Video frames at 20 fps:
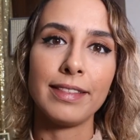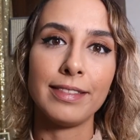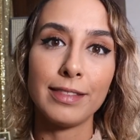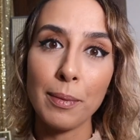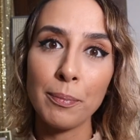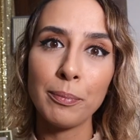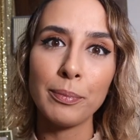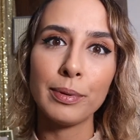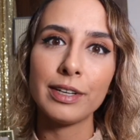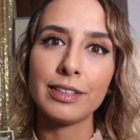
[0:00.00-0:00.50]

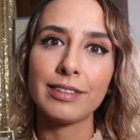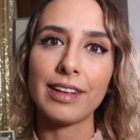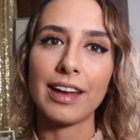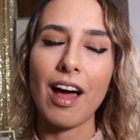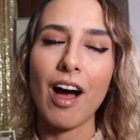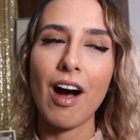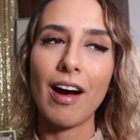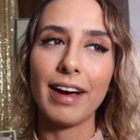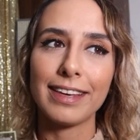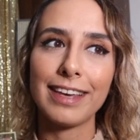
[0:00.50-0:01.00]
number
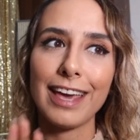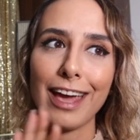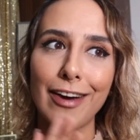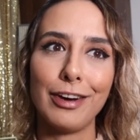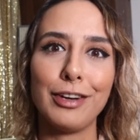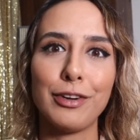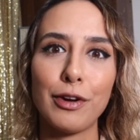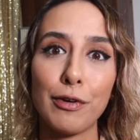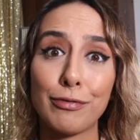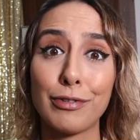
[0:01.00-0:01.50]
that I
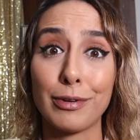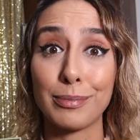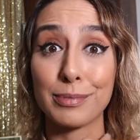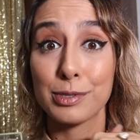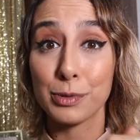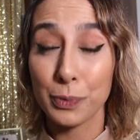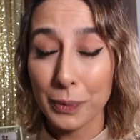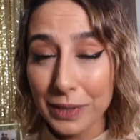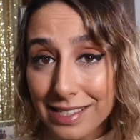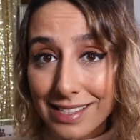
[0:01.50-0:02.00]
carried on from
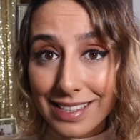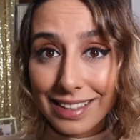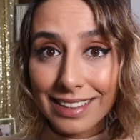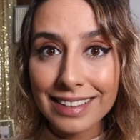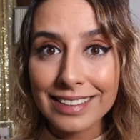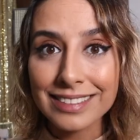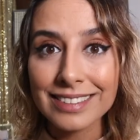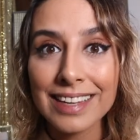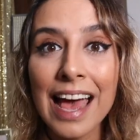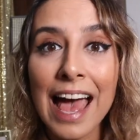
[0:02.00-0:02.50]

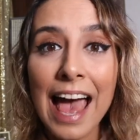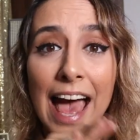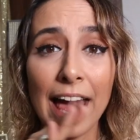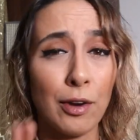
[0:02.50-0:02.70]
Switzerland